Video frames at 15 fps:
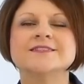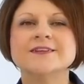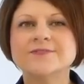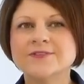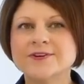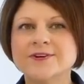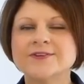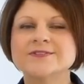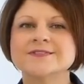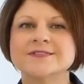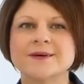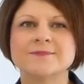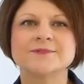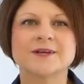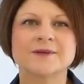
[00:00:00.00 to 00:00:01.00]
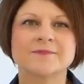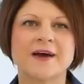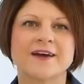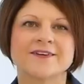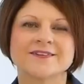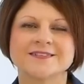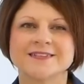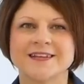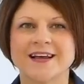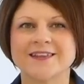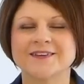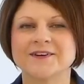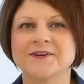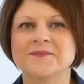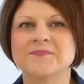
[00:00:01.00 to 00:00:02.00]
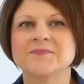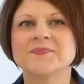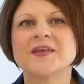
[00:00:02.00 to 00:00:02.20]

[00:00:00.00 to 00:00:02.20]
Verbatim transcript: difficult subject matter together.